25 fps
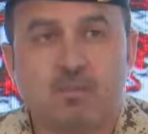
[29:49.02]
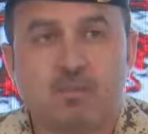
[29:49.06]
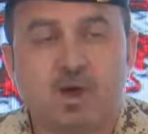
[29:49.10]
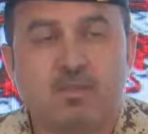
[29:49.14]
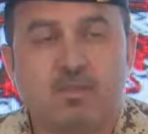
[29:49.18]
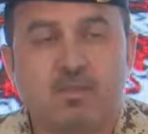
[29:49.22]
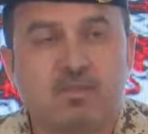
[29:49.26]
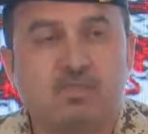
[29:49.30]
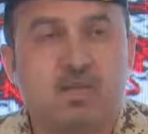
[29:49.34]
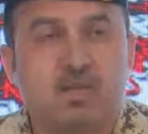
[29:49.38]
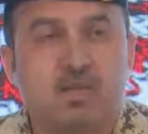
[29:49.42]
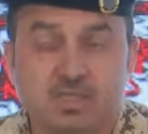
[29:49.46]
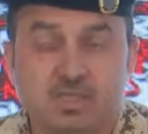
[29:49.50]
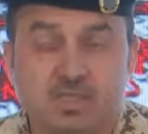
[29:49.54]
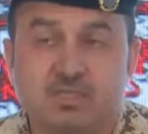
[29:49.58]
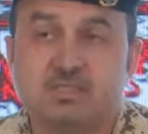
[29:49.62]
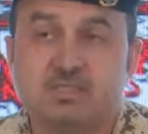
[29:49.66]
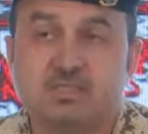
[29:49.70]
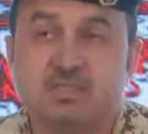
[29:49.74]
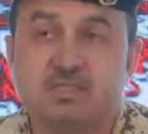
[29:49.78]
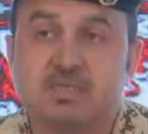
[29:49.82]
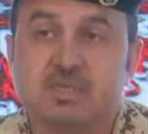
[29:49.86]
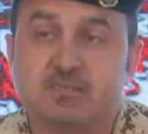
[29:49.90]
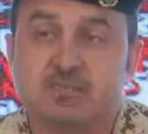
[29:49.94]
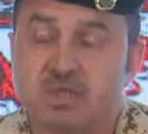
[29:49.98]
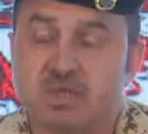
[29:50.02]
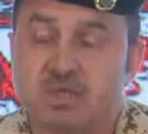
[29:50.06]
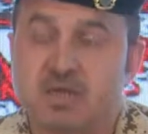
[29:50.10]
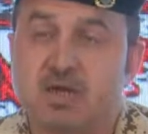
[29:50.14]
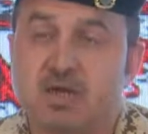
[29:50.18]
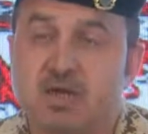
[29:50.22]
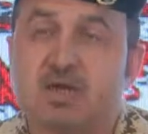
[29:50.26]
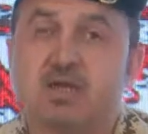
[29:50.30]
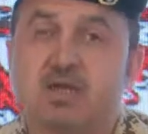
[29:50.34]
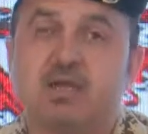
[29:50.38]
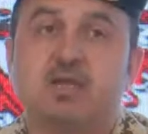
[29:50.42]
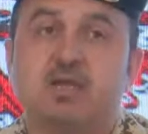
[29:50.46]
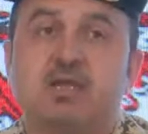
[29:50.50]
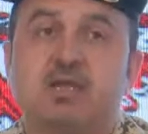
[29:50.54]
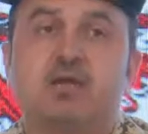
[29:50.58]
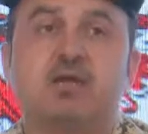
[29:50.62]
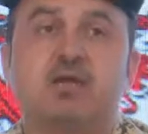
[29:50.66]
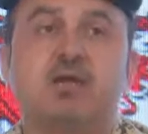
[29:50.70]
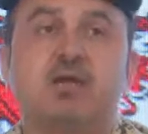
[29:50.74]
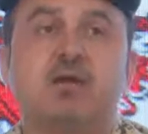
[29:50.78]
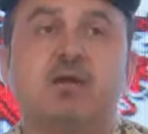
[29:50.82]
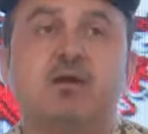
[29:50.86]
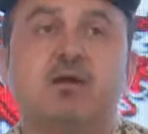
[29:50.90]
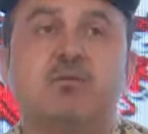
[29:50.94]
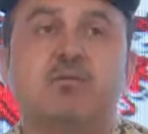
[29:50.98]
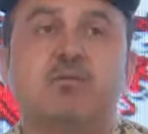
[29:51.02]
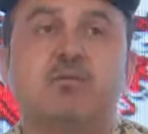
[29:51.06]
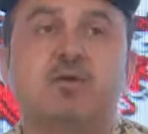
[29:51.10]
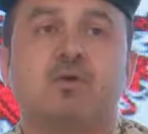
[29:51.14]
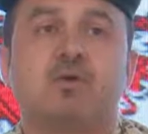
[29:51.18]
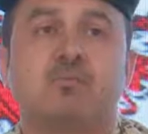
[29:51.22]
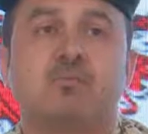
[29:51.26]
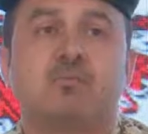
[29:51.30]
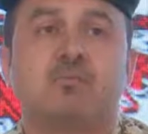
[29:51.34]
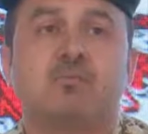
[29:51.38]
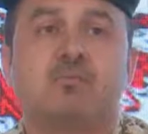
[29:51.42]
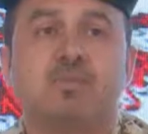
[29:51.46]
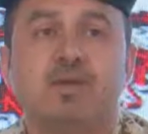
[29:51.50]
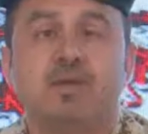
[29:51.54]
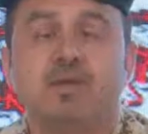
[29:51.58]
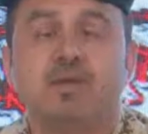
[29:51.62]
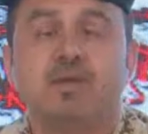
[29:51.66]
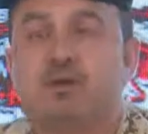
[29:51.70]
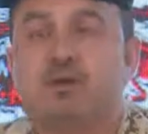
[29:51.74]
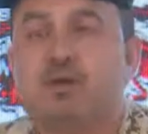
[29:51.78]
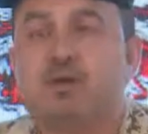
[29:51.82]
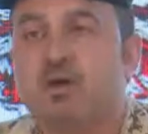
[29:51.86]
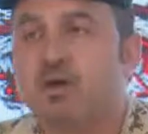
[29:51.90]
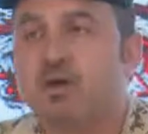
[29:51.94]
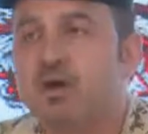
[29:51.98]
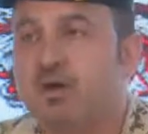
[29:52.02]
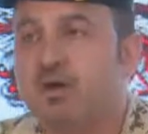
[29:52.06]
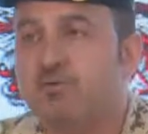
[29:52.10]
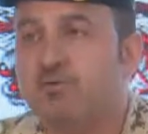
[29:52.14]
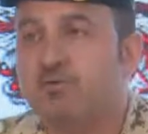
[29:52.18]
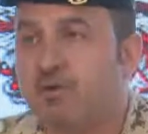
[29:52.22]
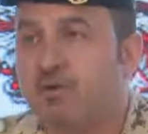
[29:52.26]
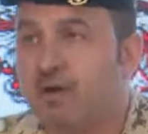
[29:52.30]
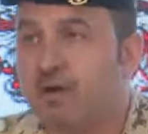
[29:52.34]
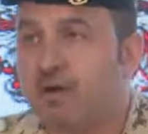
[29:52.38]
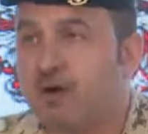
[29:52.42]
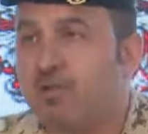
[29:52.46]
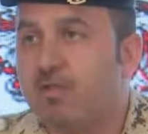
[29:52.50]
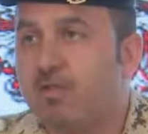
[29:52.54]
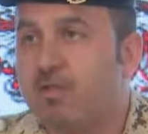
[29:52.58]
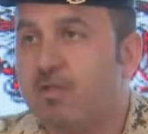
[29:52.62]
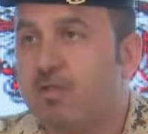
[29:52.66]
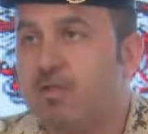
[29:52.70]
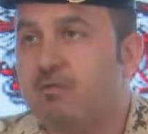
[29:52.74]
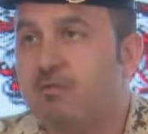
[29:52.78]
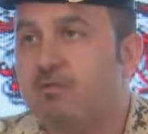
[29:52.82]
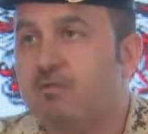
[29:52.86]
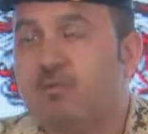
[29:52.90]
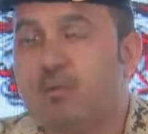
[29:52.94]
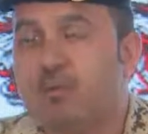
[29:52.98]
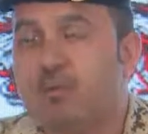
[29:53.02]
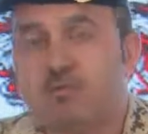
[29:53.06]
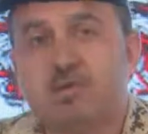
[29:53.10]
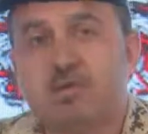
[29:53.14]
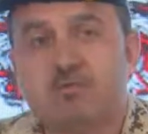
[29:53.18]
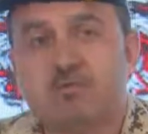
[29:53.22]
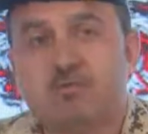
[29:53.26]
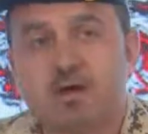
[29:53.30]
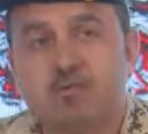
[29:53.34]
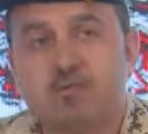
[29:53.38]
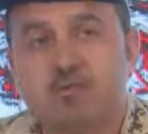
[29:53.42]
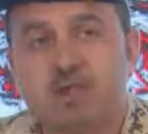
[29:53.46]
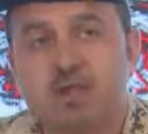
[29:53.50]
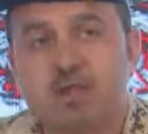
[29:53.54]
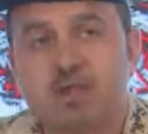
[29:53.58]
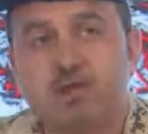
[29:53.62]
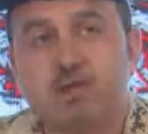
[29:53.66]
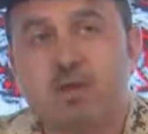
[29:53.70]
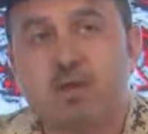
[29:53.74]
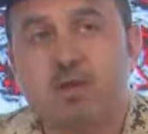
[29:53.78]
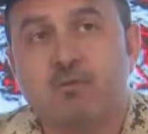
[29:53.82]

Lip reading: And this is my personal message to all parents and